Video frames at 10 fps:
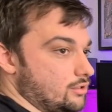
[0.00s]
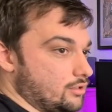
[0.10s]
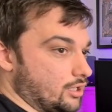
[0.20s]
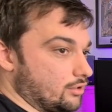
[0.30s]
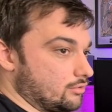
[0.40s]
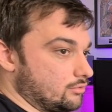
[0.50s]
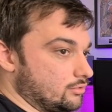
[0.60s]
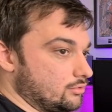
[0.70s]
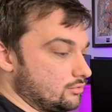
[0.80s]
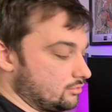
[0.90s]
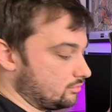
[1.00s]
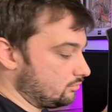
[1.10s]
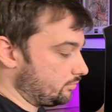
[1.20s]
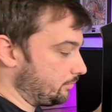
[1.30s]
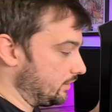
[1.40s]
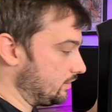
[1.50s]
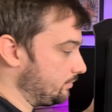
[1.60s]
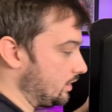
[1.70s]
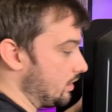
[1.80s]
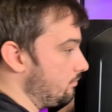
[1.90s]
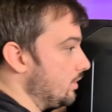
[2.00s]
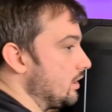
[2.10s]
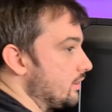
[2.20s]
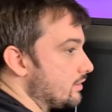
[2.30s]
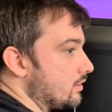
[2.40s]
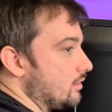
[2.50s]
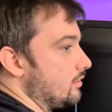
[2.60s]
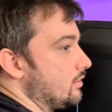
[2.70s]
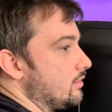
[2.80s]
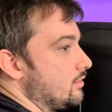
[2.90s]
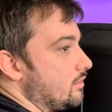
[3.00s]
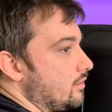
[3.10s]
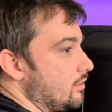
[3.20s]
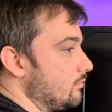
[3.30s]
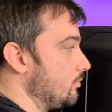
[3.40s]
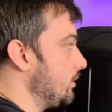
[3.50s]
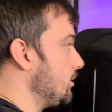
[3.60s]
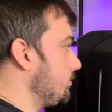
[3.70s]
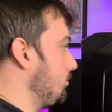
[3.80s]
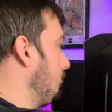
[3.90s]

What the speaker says: Now prepare to be amazed at this cable management.